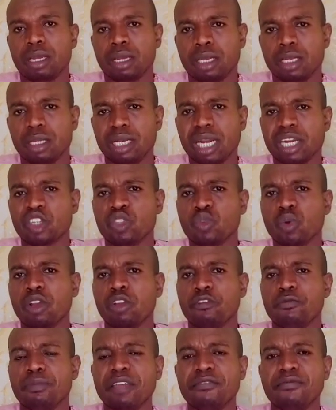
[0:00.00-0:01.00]
There is one
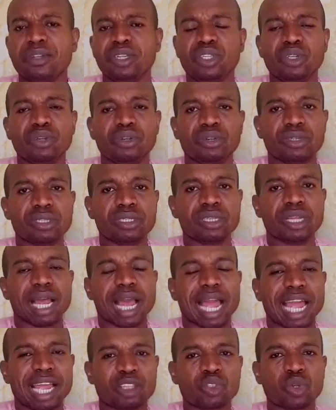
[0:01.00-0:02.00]
of my videos
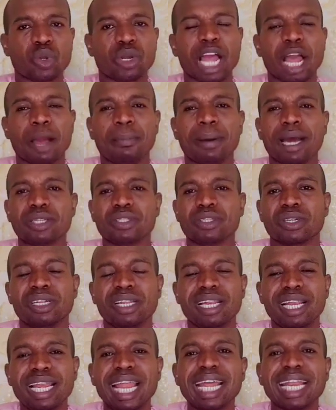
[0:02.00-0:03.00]
I talk about
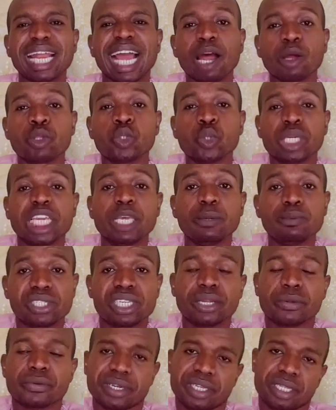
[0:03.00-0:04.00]
learn how to keep
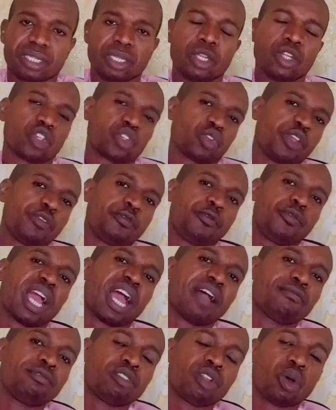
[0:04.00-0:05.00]
secrets. So if you
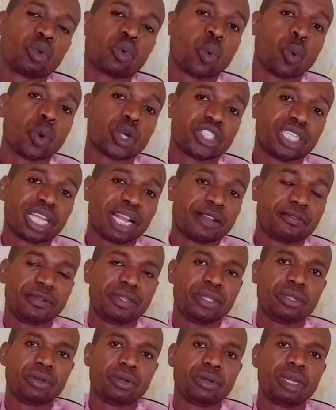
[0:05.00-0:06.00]
have not watched that
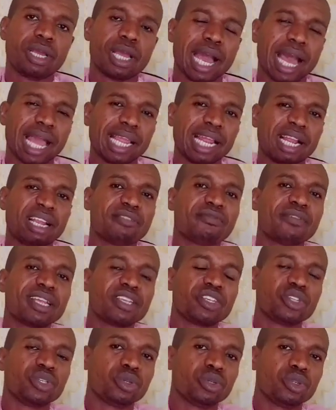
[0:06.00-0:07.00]
video, I
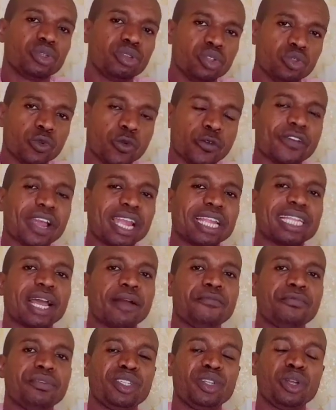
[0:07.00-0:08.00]
advise you to find
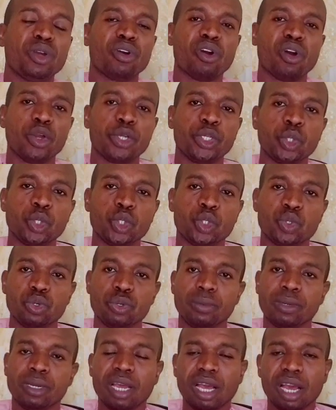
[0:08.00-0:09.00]
that video on
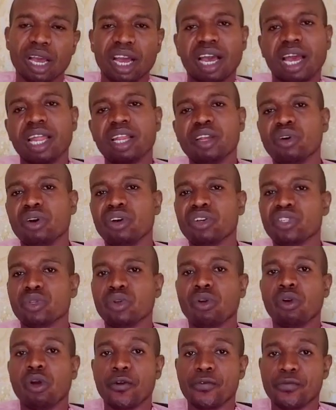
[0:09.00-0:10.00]
YouTube and
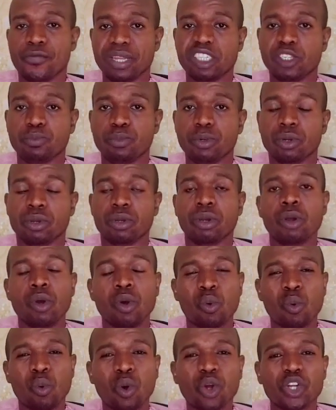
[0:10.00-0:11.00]
also on Facebook.
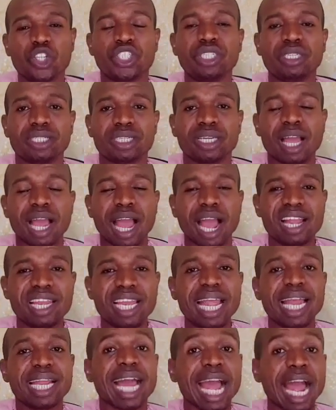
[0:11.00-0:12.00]
Watch it.
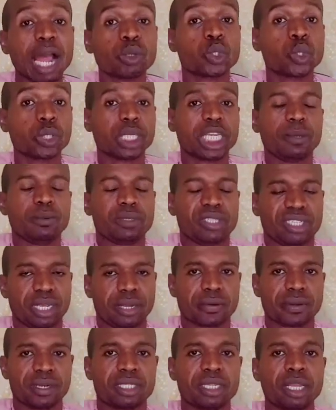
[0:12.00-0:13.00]
Learn how to keep
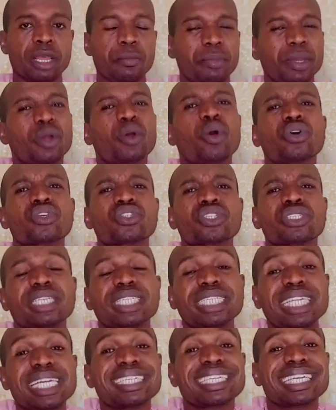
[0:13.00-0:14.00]
secrets. Because
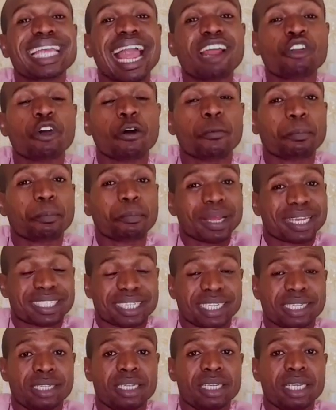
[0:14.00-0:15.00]
this kind of
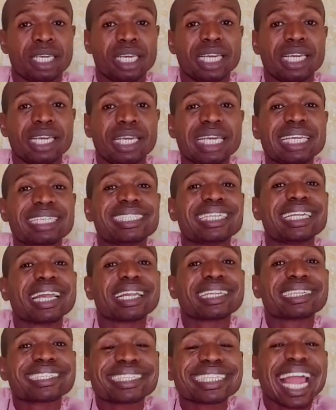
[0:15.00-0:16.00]
person is
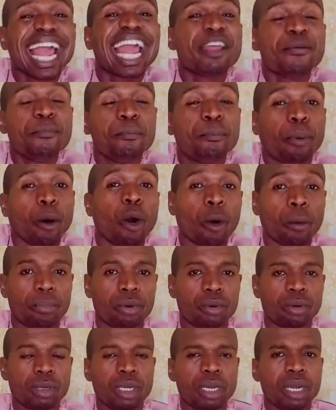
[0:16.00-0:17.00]
a time
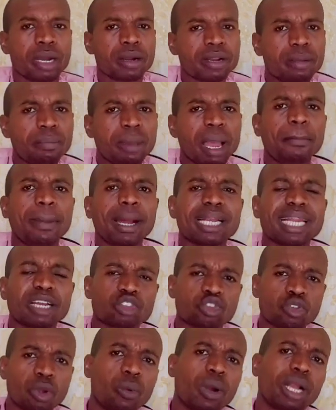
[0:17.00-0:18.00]
bomb. Remember that
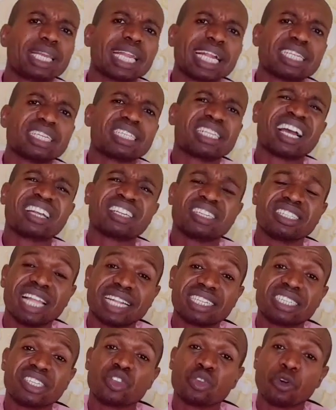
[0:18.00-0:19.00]
someone
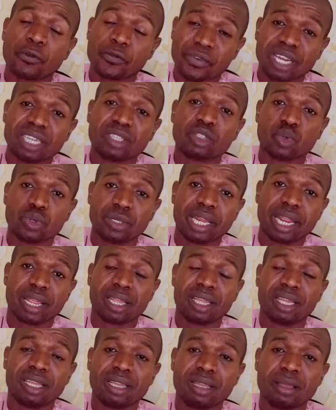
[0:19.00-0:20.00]
that is your friend today
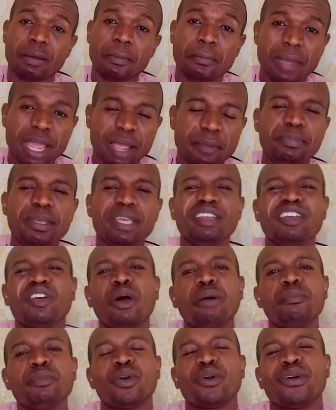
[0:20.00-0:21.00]
may
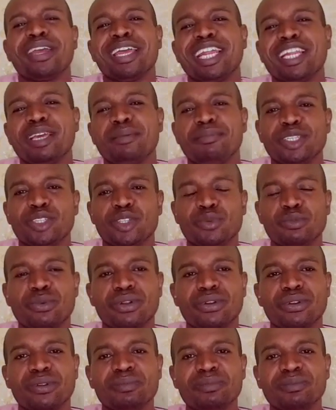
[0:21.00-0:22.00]
become your enemy
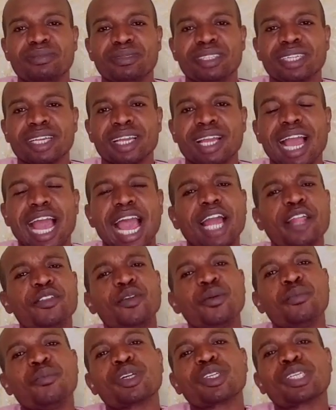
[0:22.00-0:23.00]
tomorrow. And you
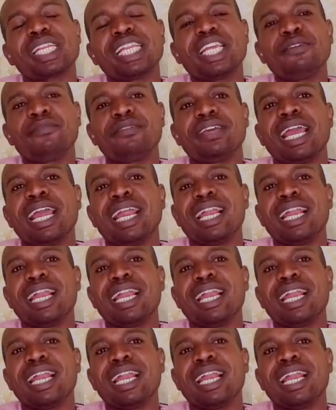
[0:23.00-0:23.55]
must live a